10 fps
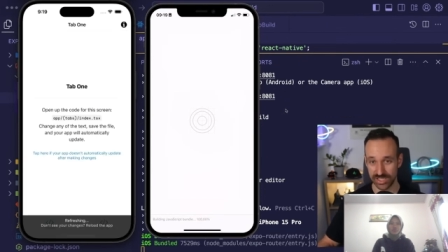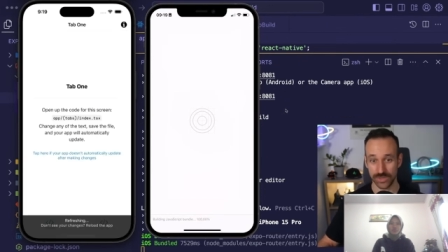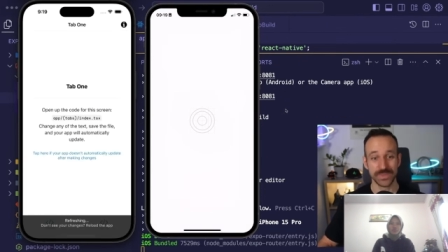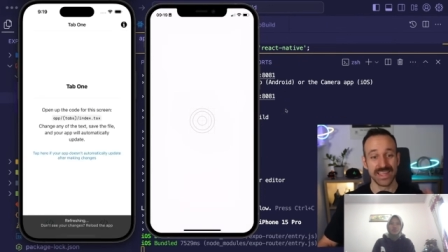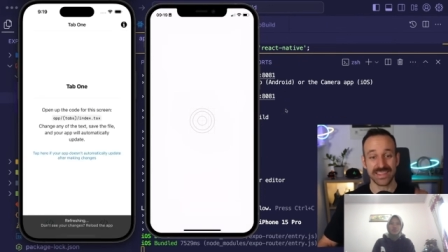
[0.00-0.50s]
So
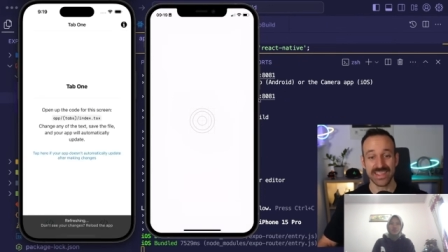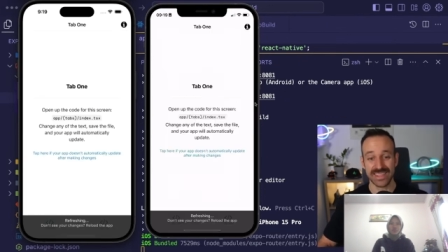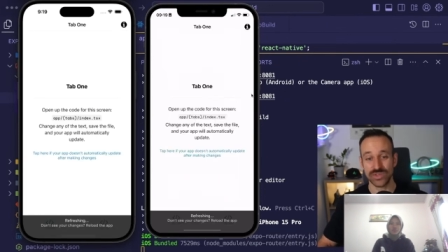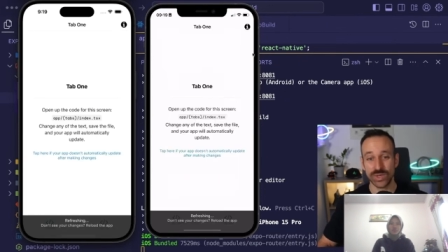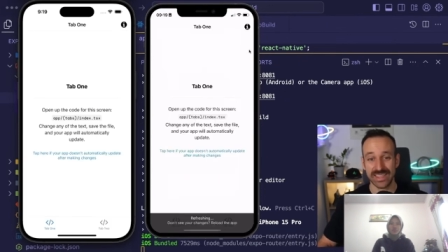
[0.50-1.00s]
this
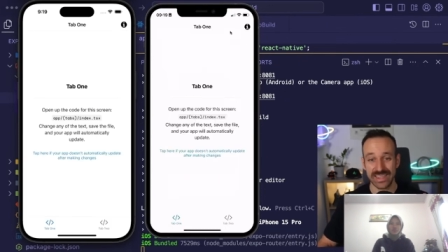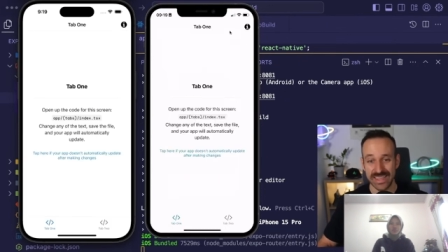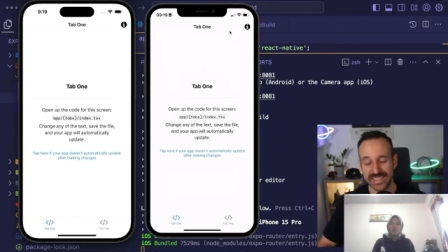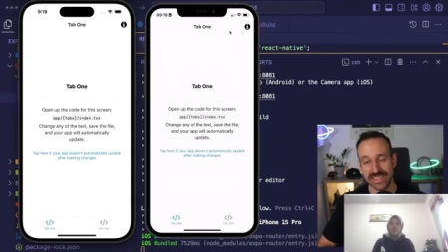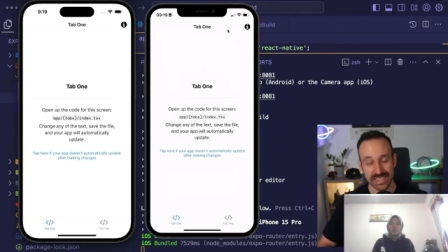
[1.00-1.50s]
is really the
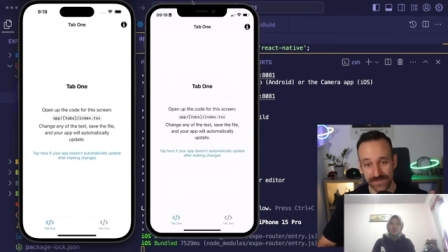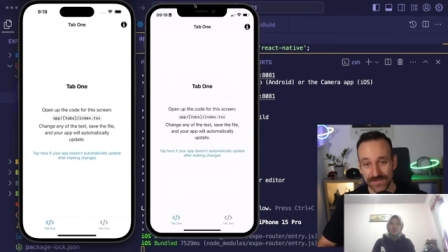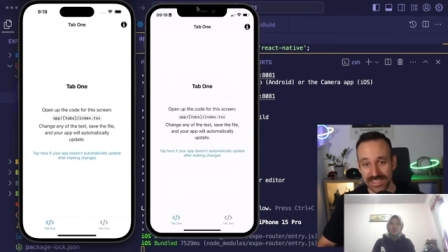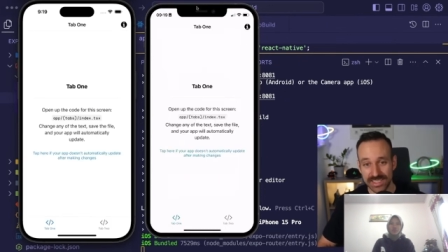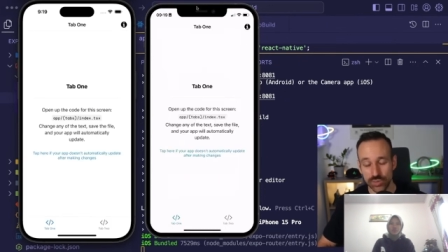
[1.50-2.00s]
easiest, the
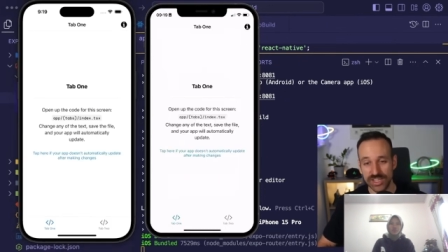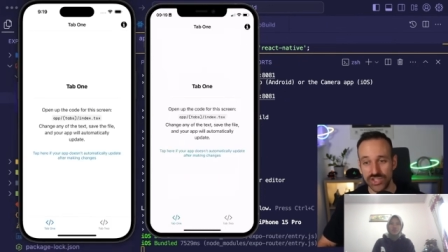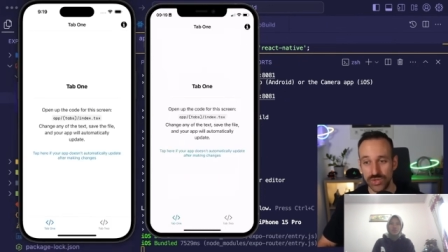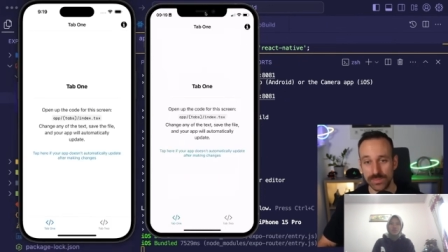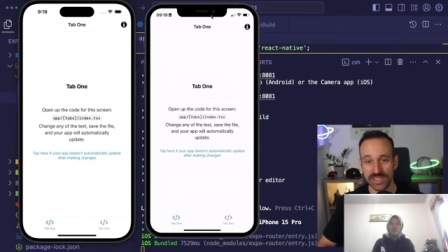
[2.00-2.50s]
fastest way
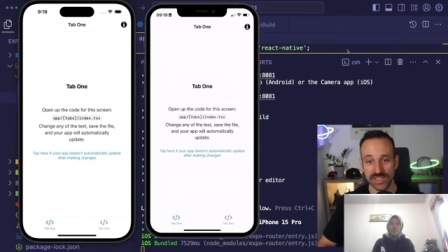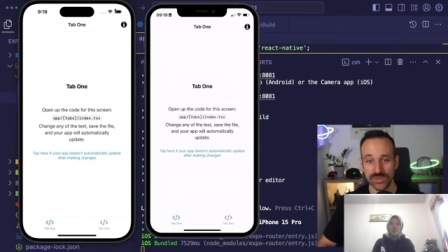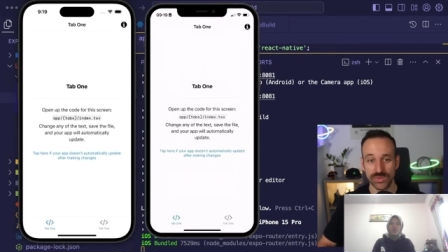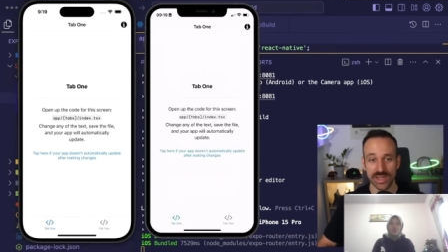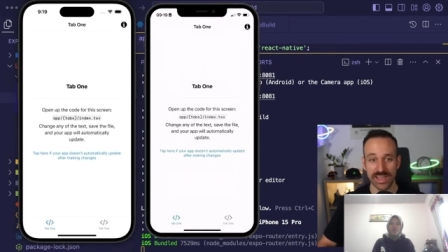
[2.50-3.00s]
to build
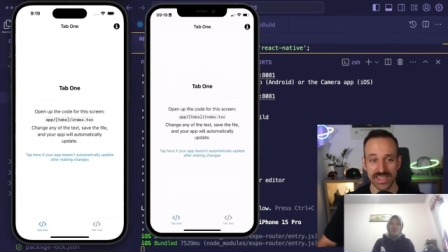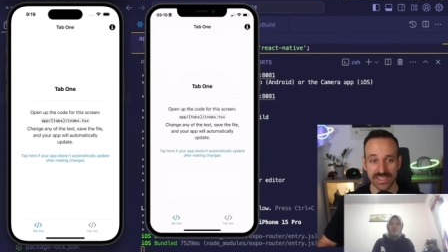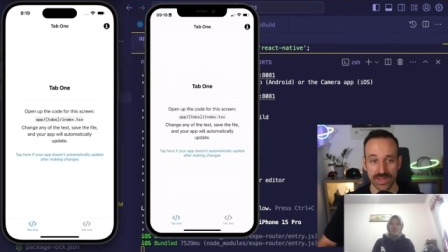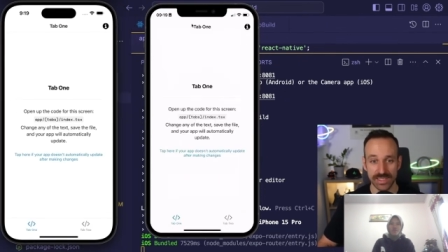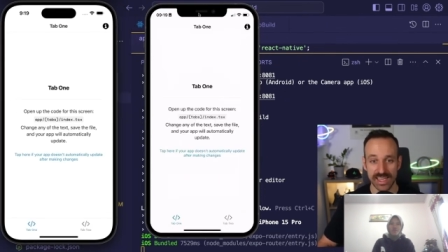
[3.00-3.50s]
your React
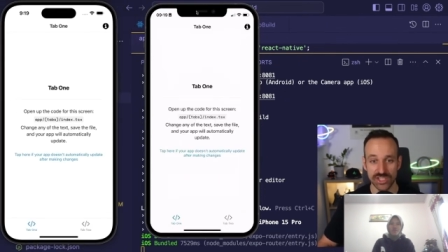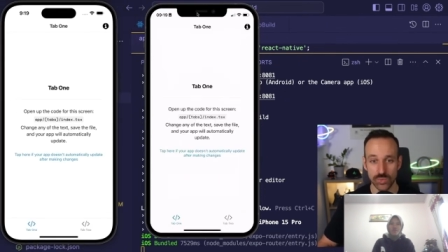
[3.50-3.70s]
Native application